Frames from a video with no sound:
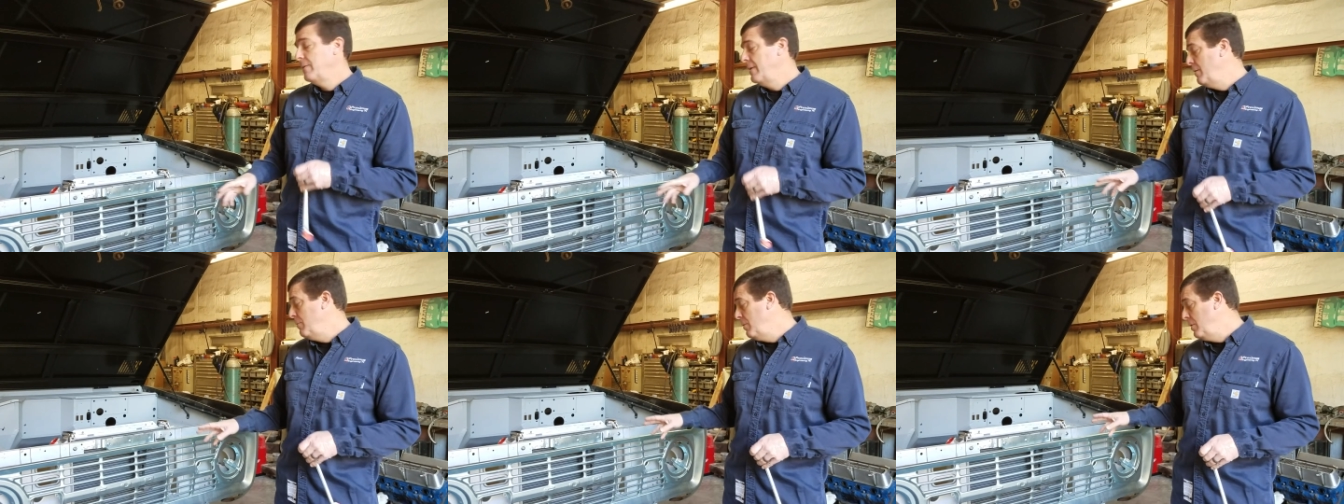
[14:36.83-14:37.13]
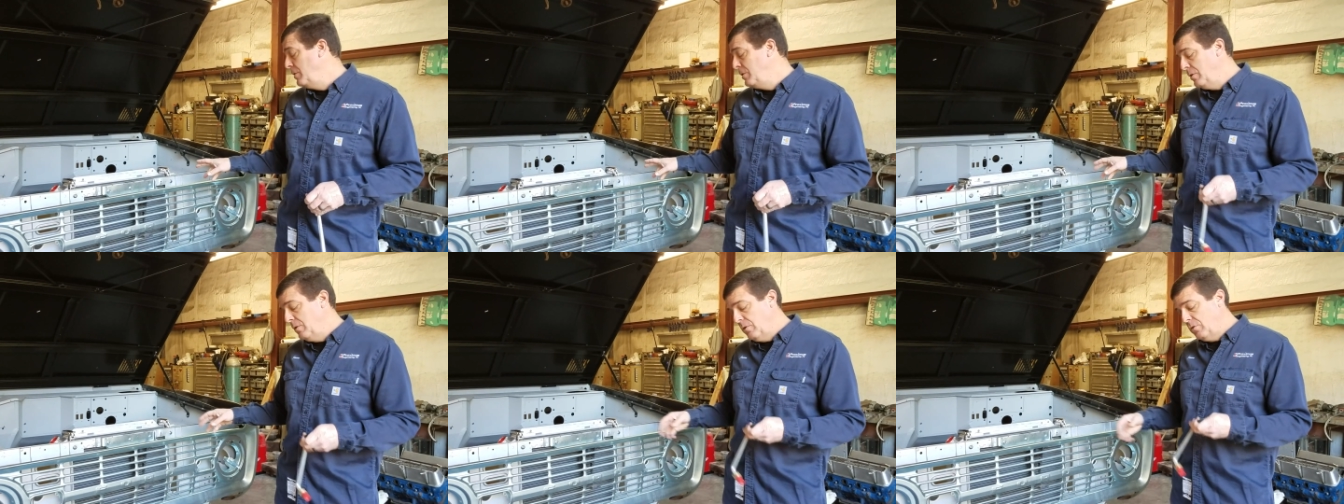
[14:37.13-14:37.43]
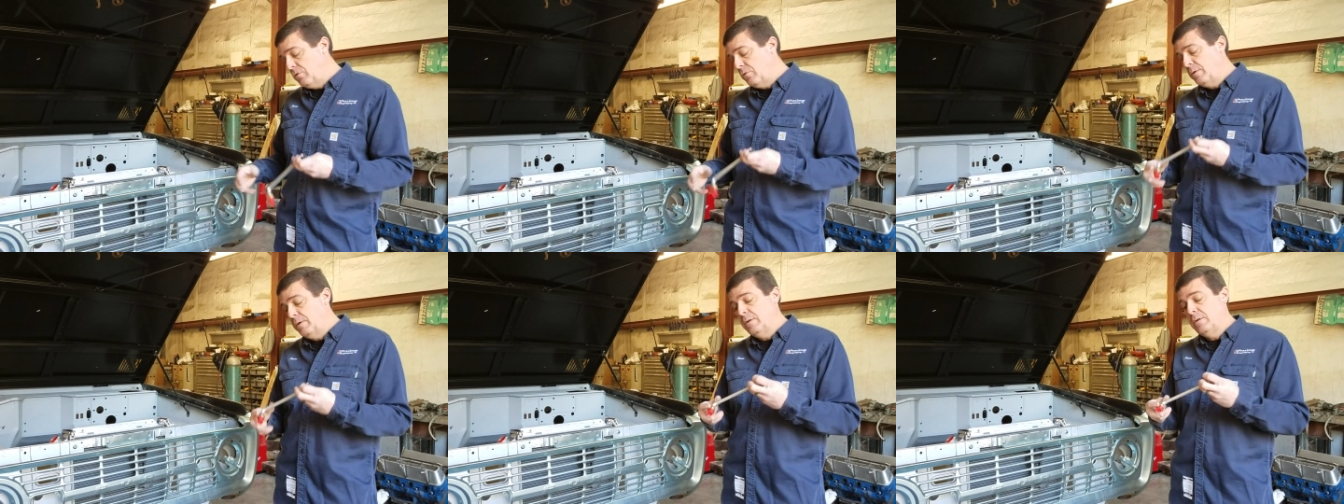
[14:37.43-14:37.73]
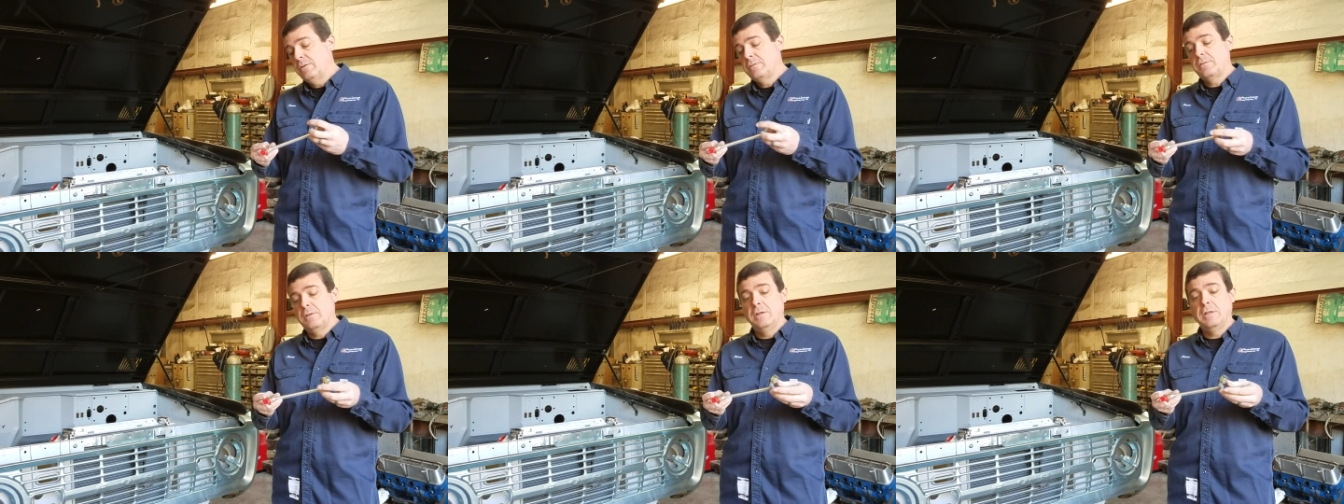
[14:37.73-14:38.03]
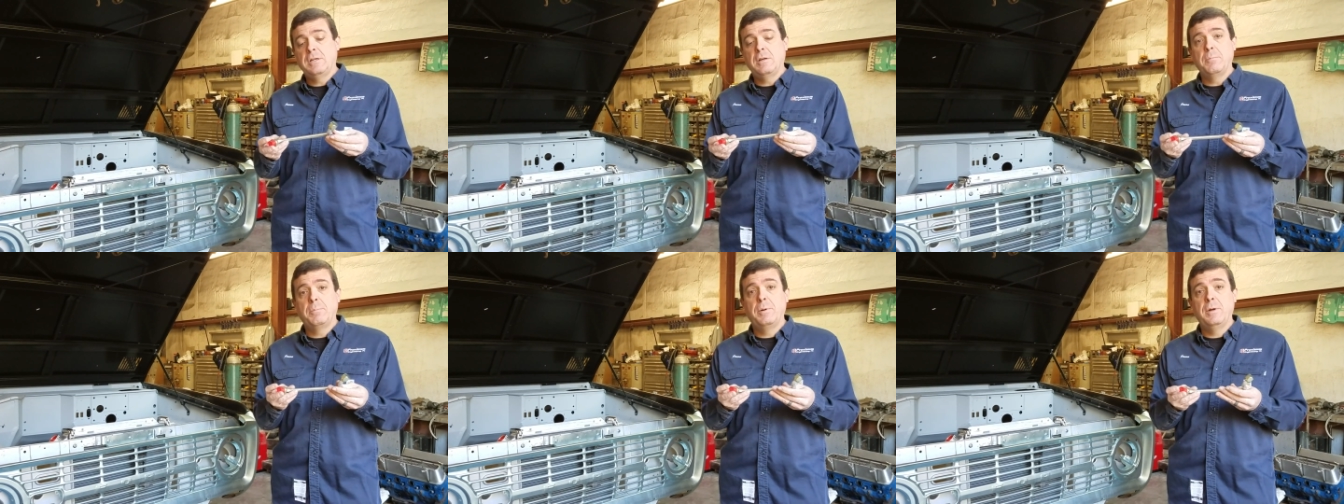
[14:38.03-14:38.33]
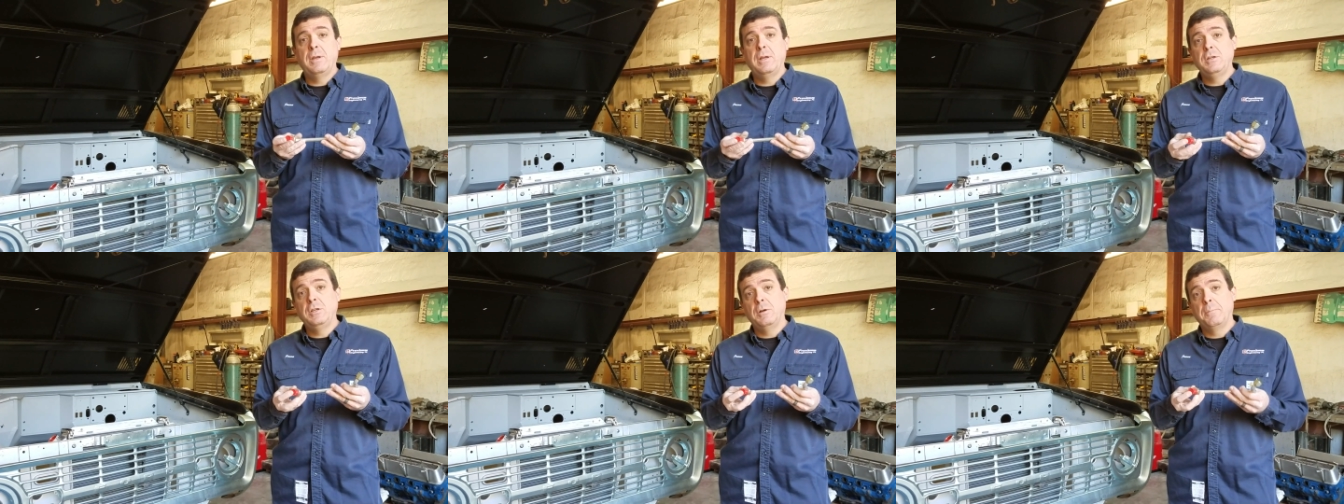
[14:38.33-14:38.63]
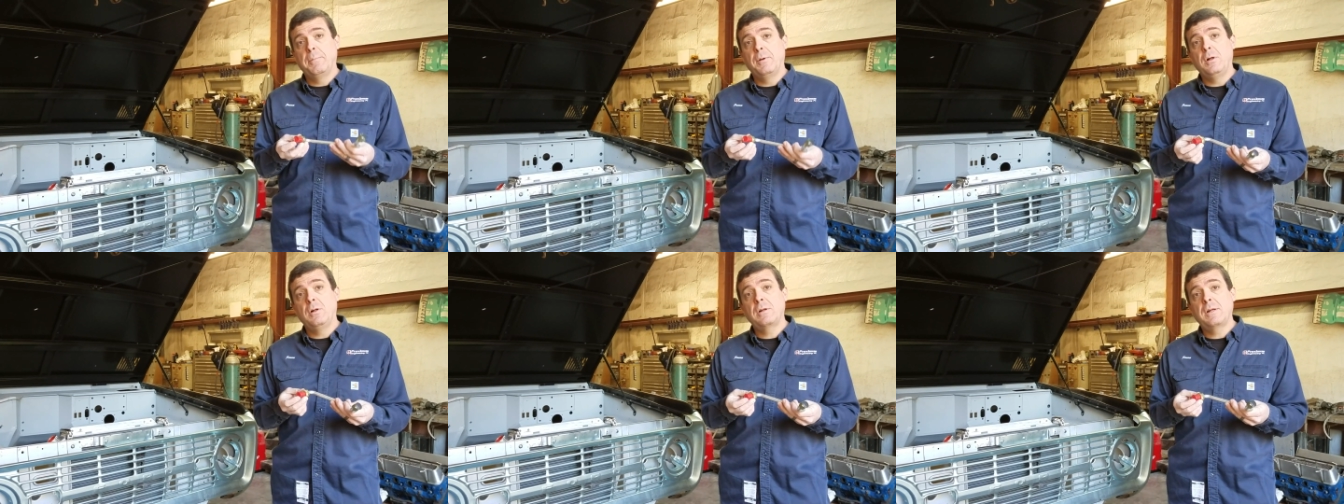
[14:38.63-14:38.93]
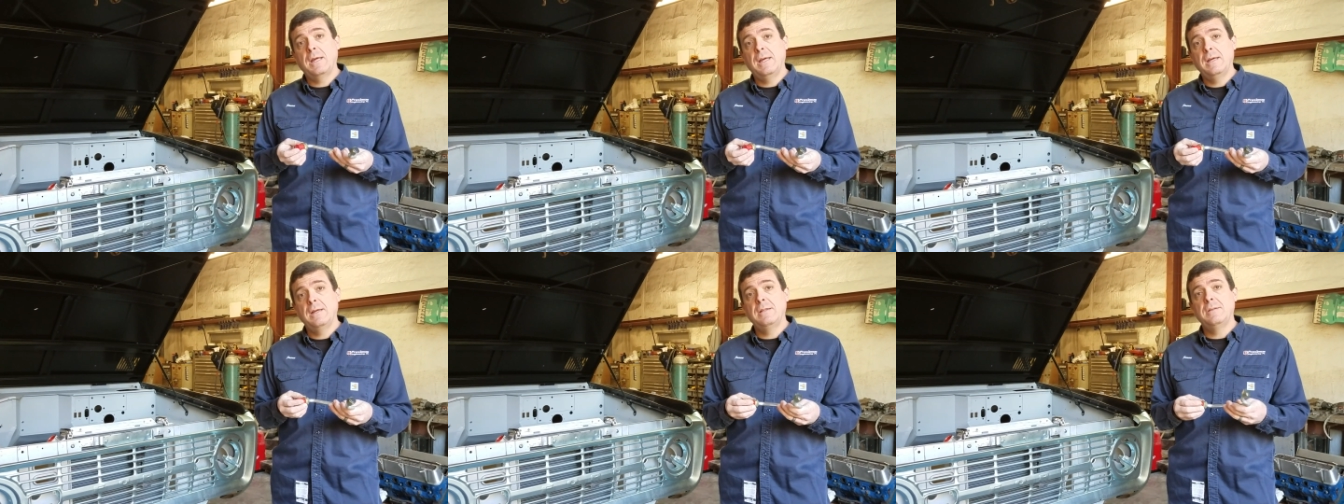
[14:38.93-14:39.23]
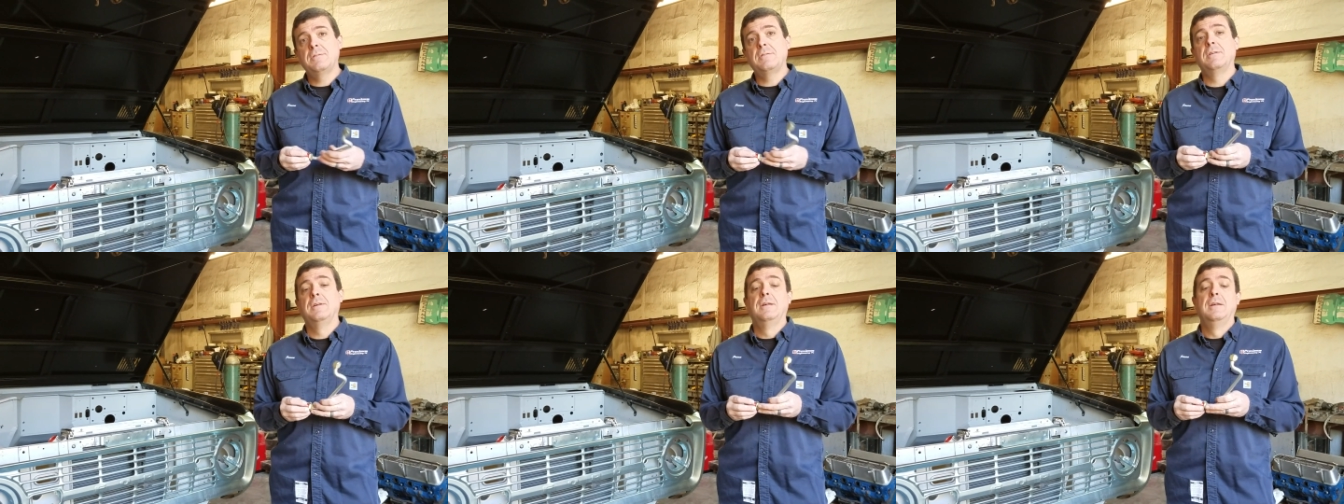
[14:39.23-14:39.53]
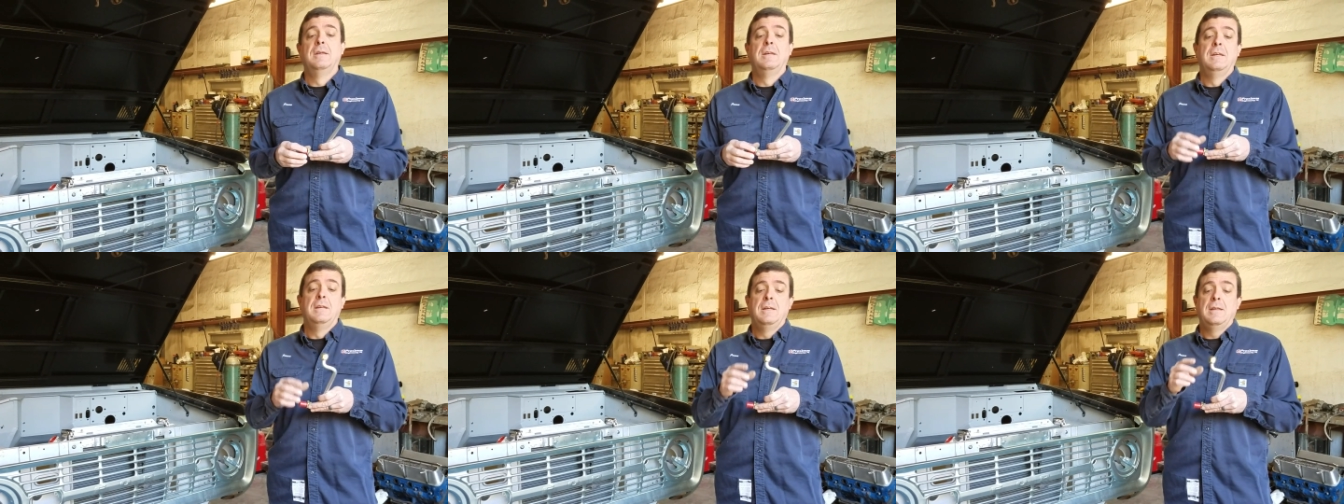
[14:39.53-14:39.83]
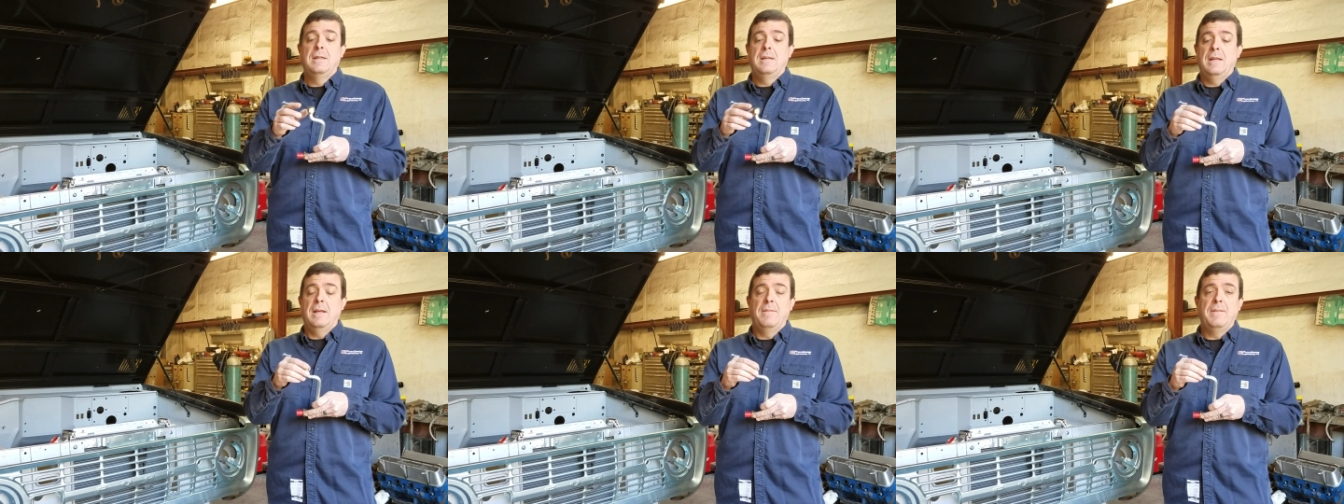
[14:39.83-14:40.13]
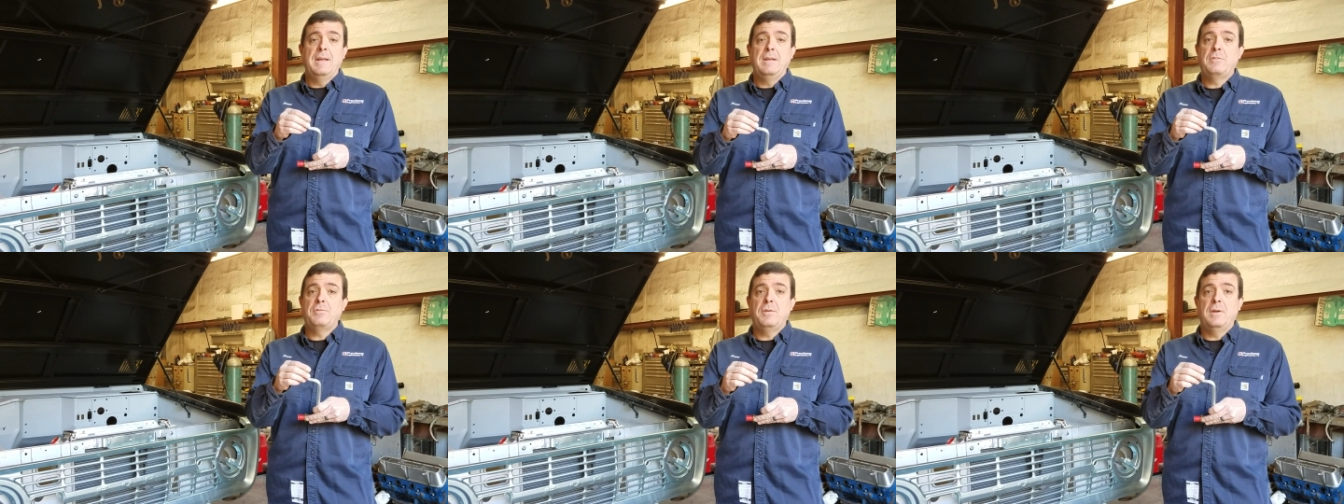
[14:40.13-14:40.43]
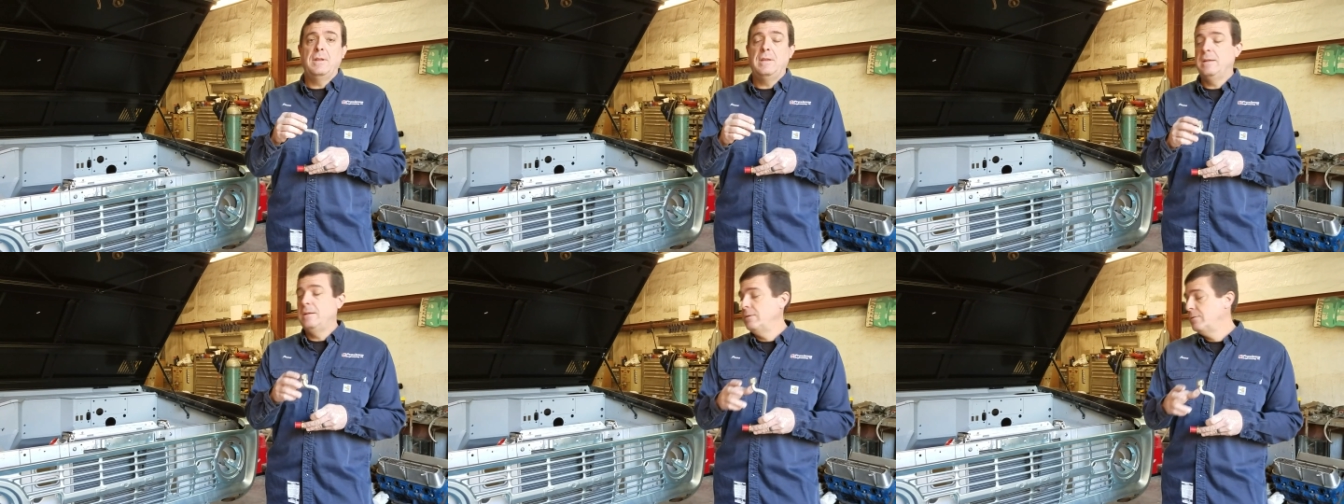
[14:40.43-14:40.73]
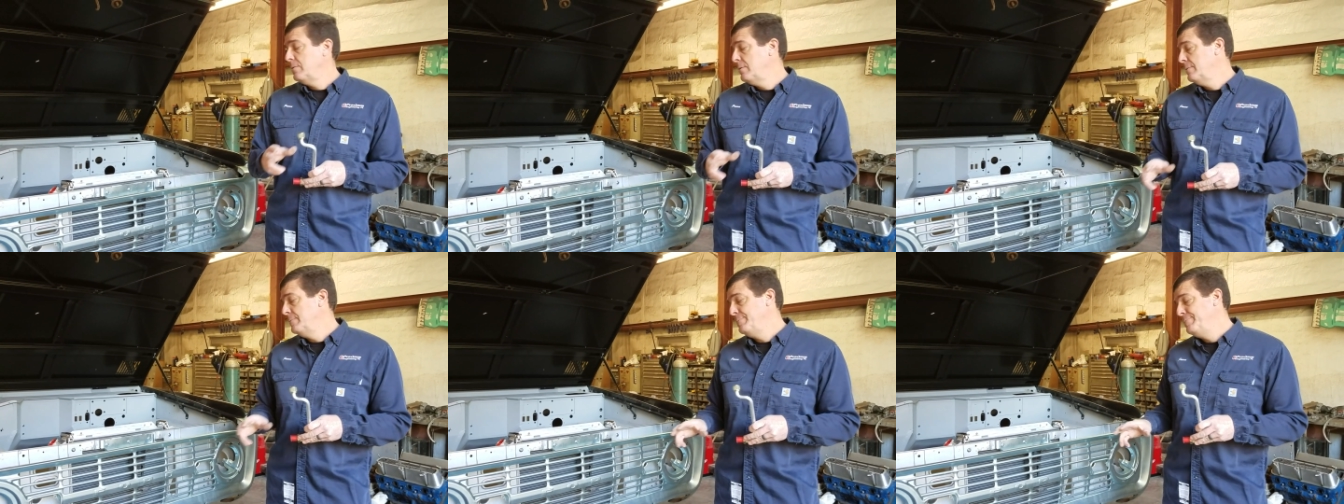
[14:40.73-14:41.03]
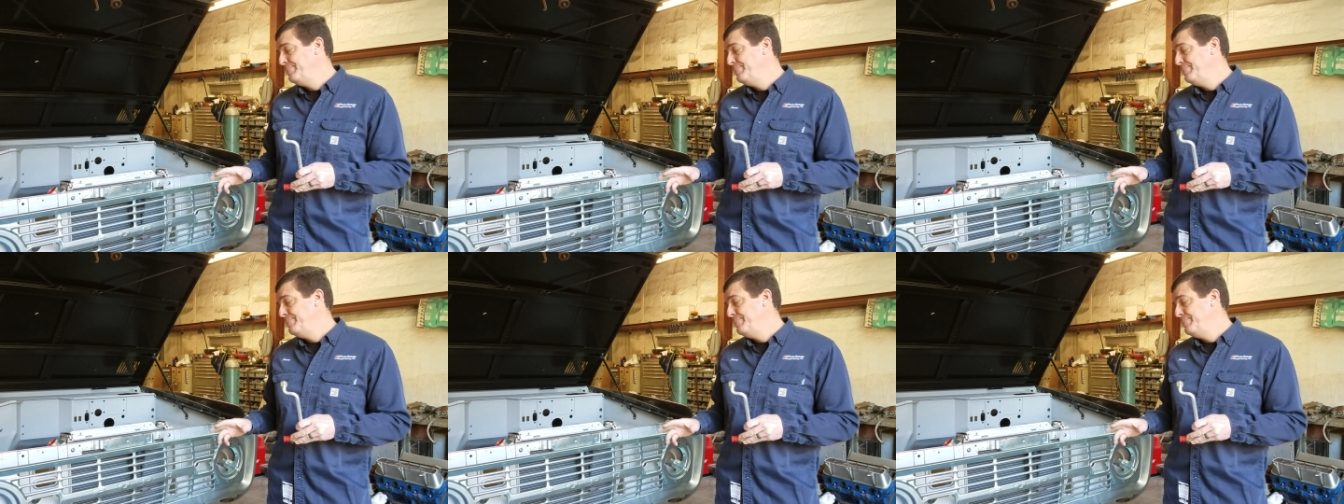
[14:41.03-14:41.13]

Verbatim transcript: they want you to drill so you can put in your bulkheads and these fittings.